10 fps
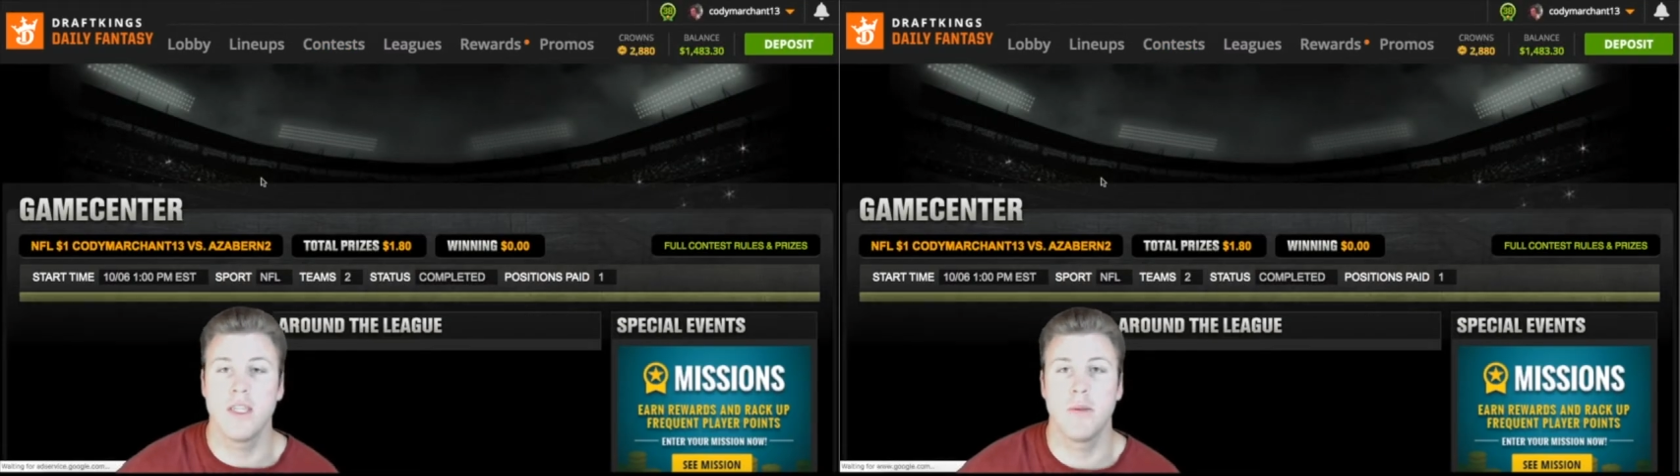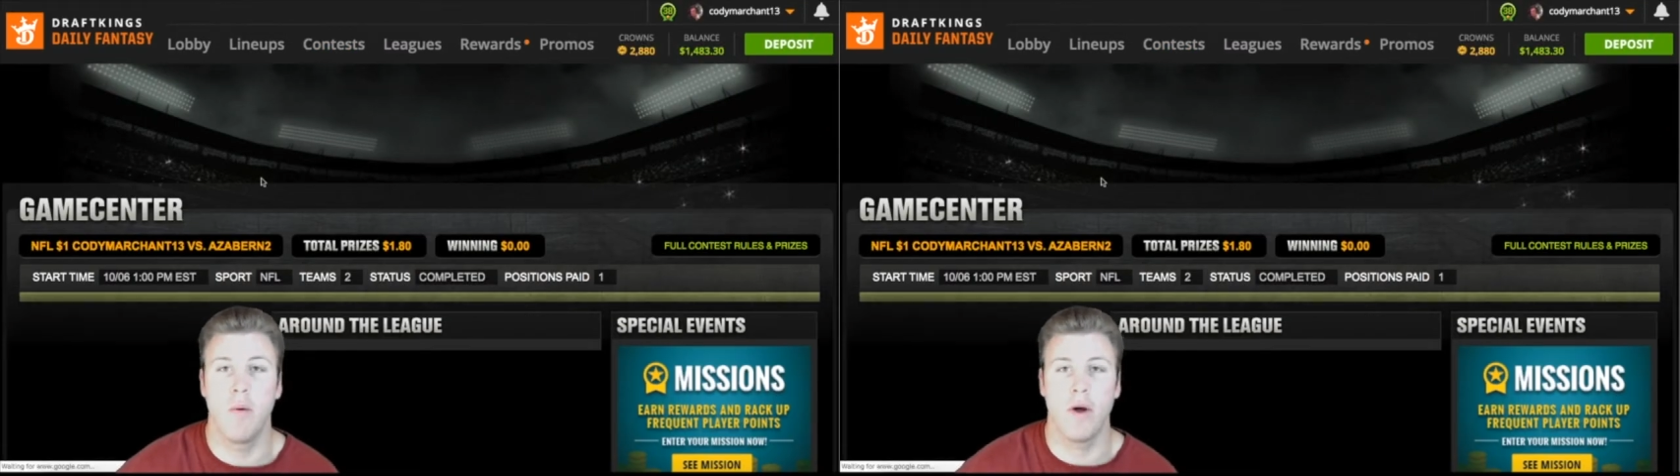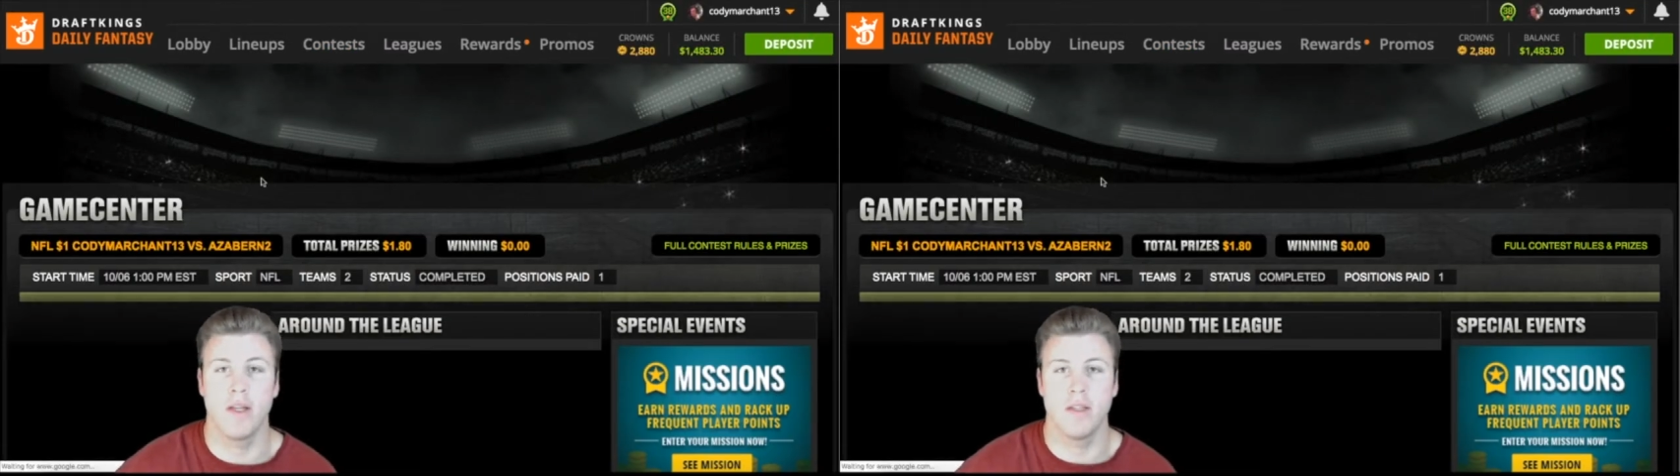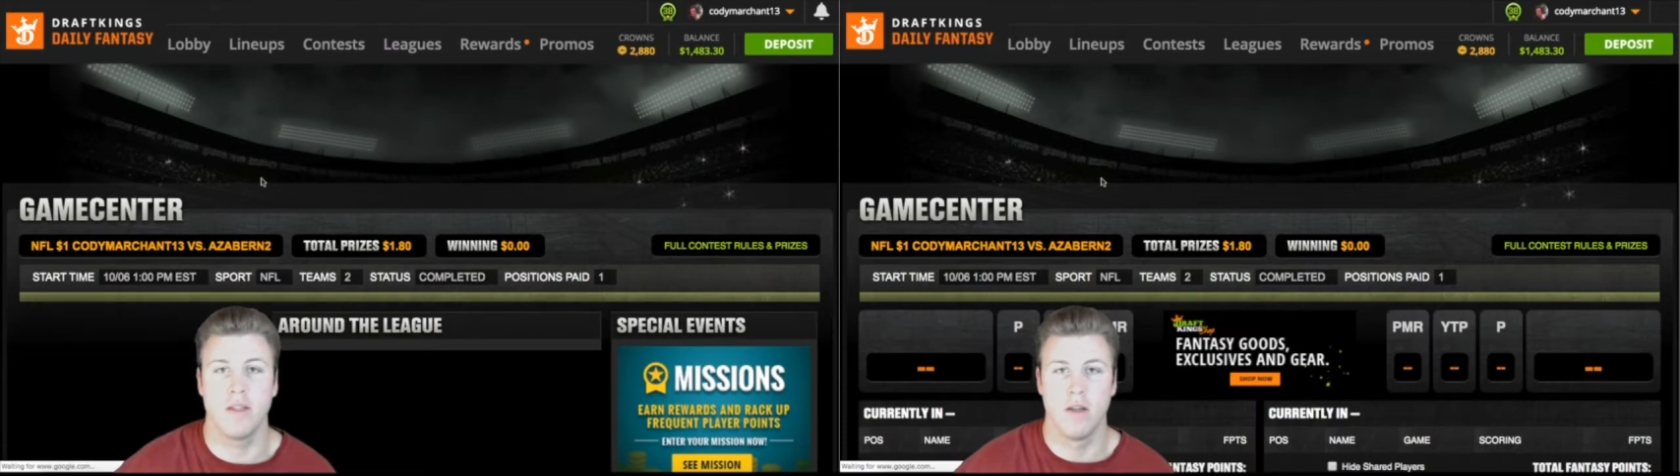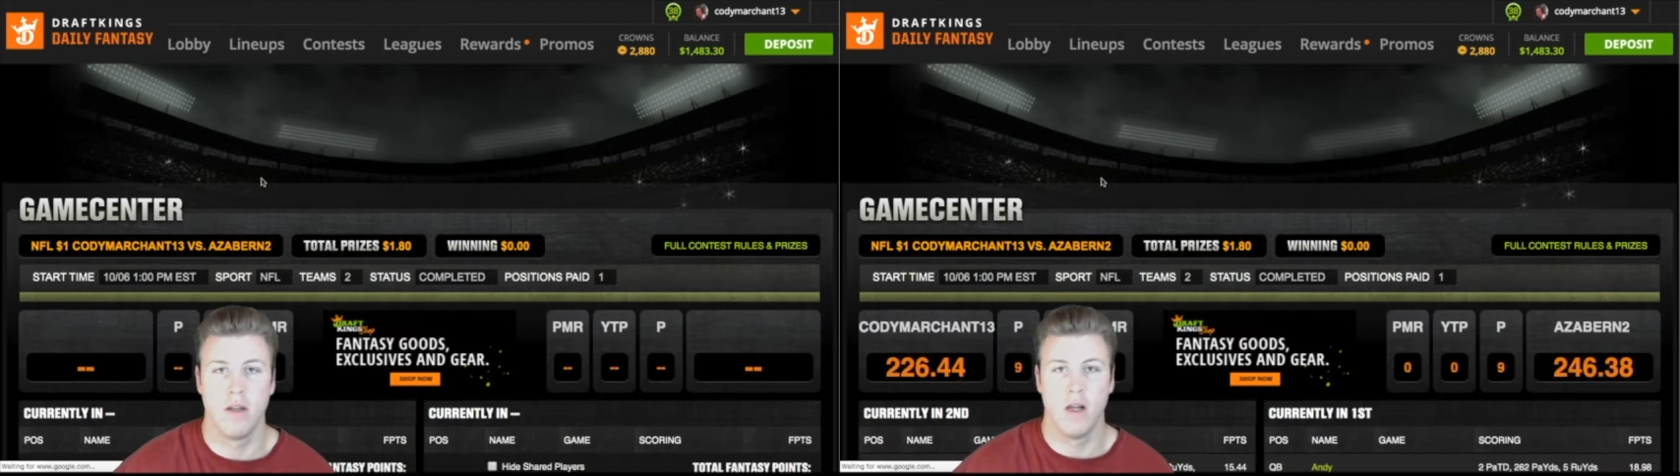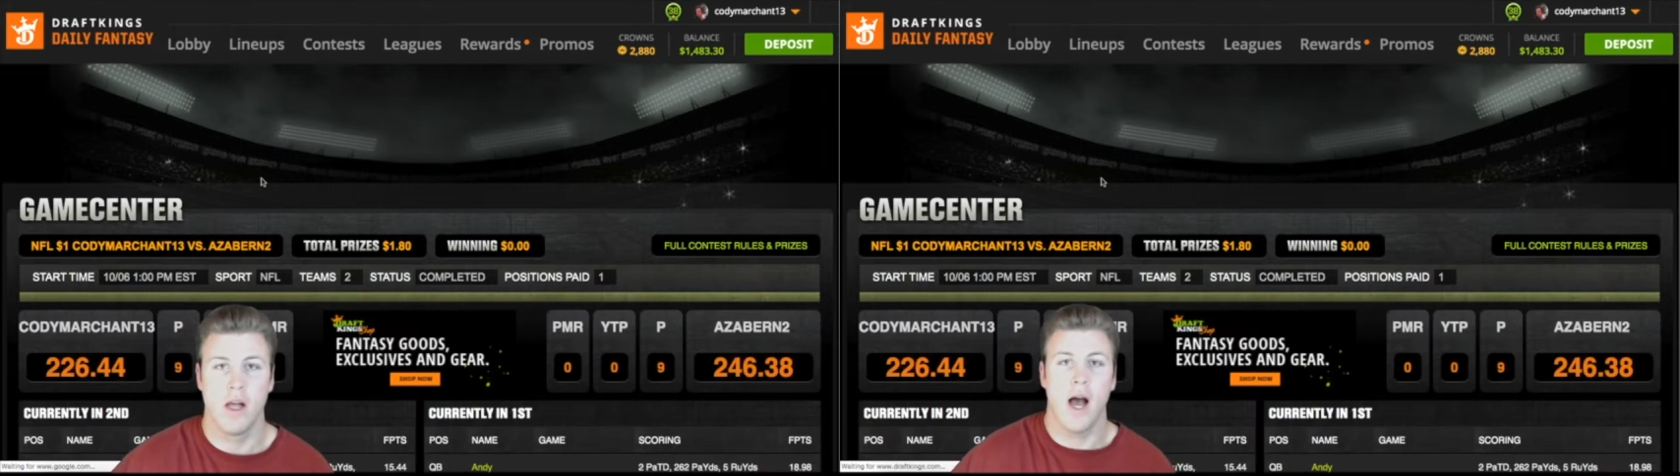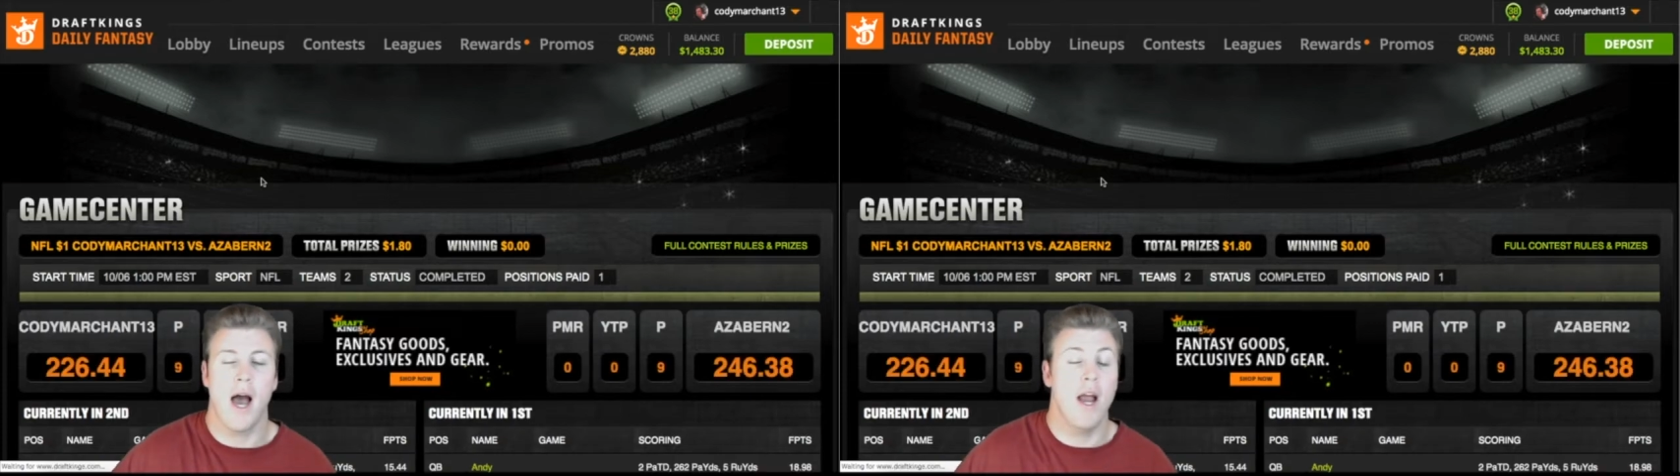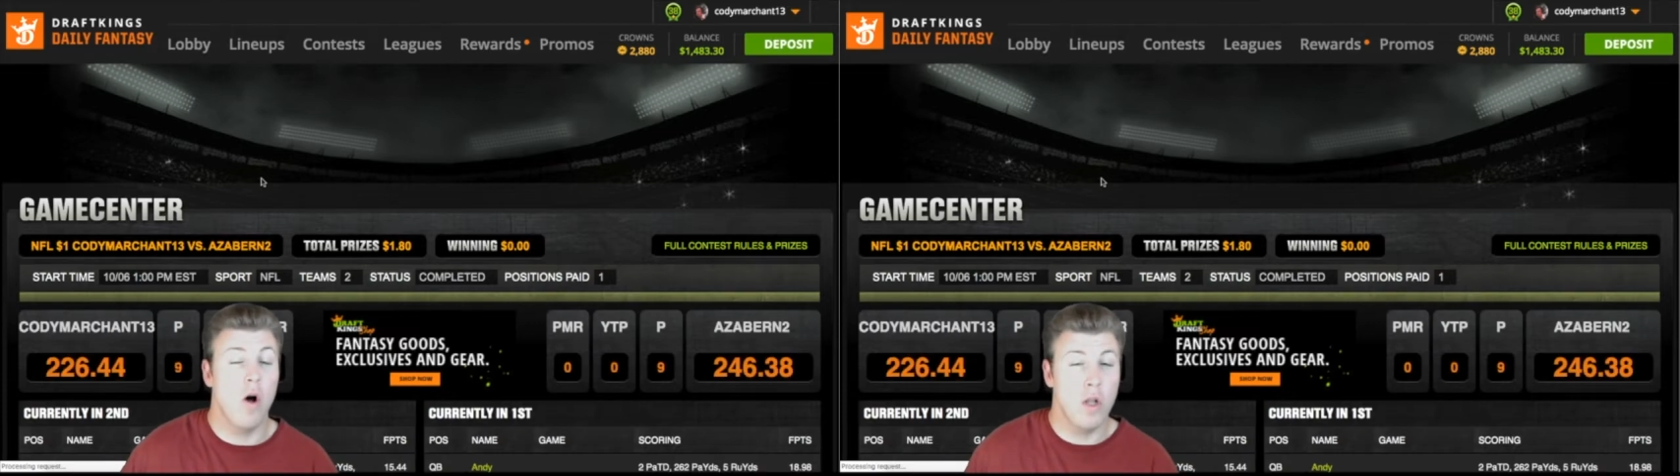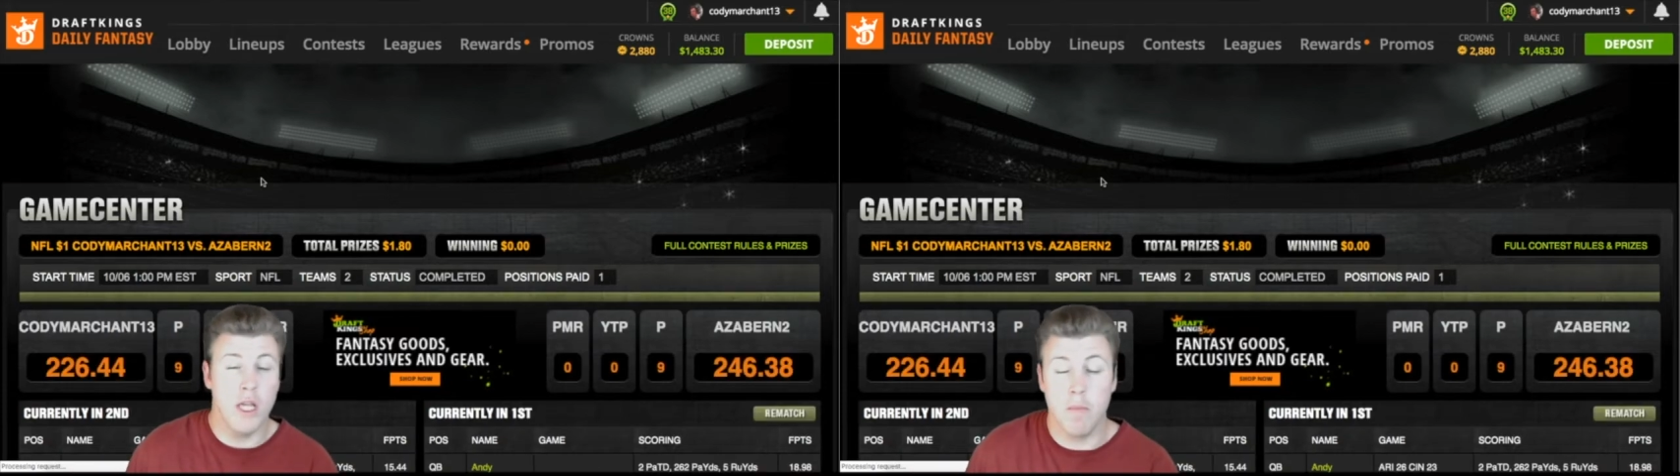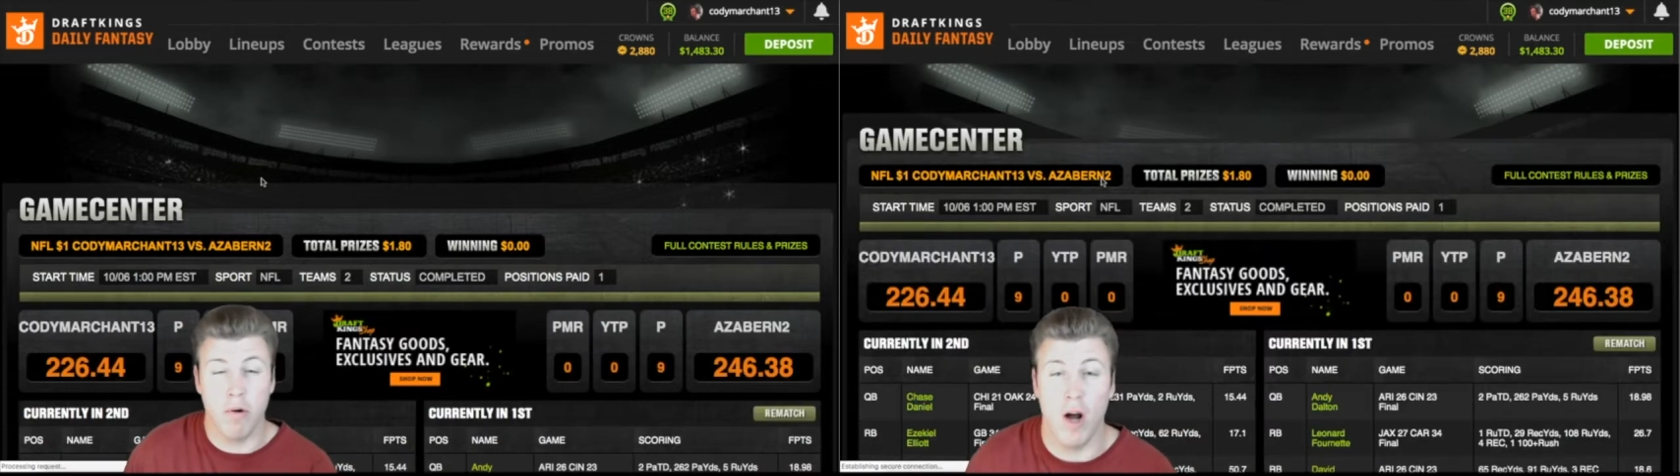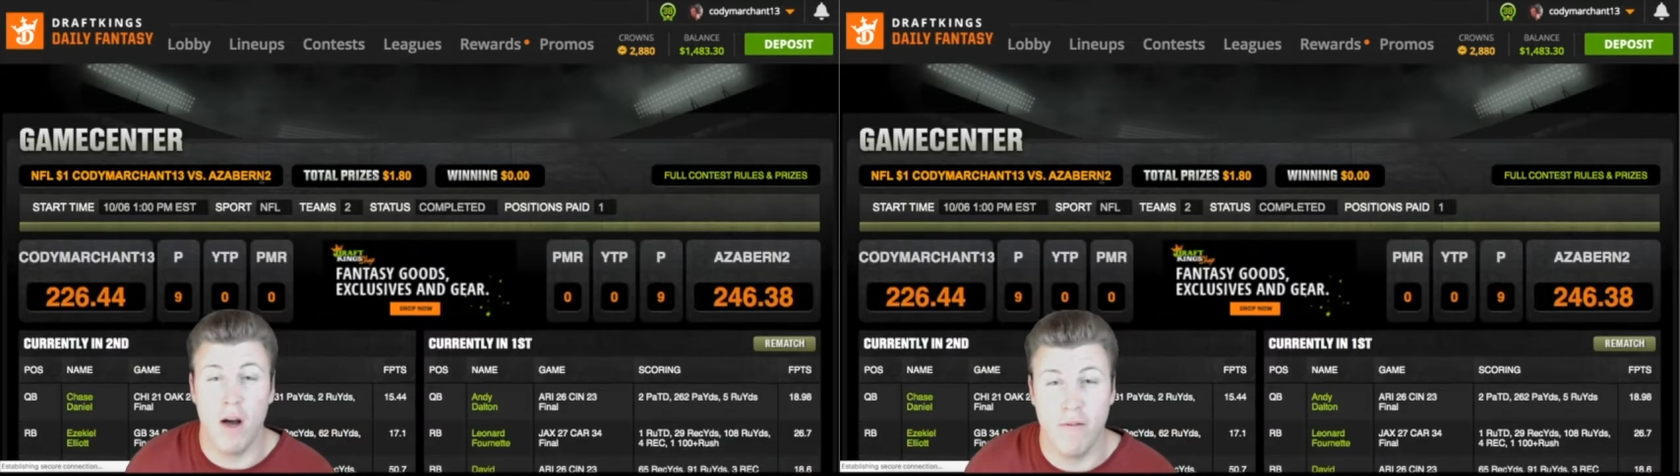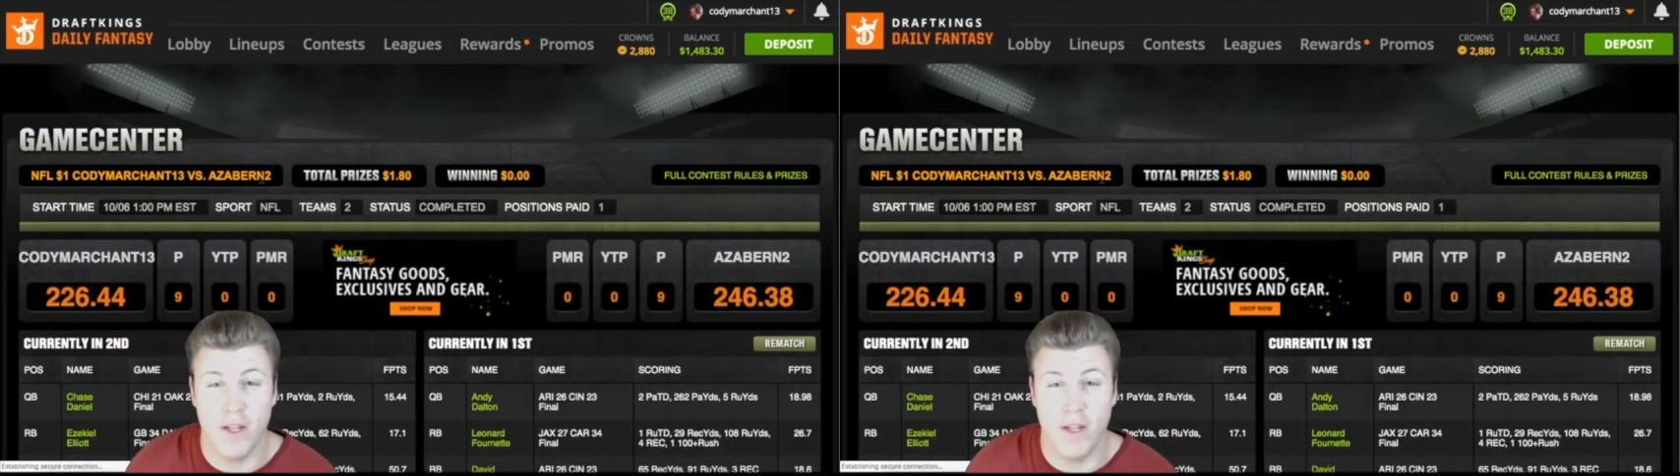points, I only profit